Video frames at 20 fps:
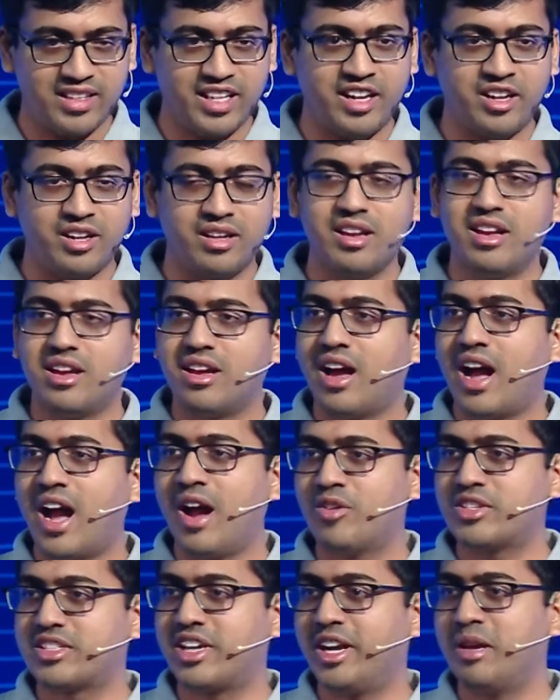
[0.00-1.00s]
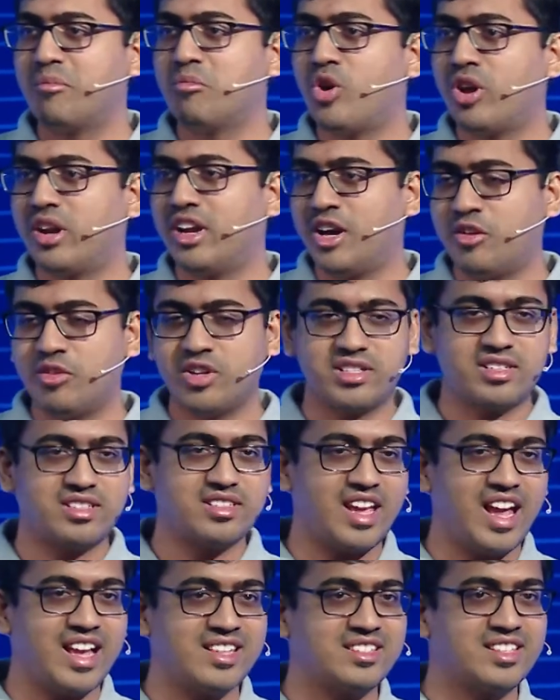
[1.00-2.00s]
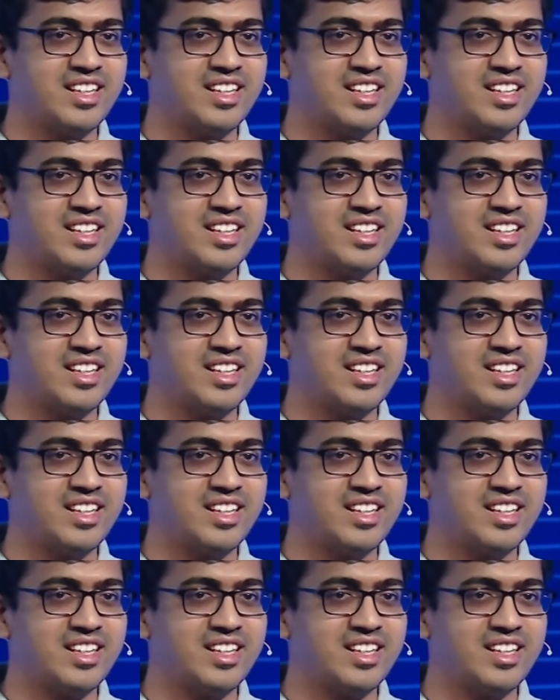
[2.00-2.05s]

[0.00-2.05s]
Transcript: And then I was getting more nervous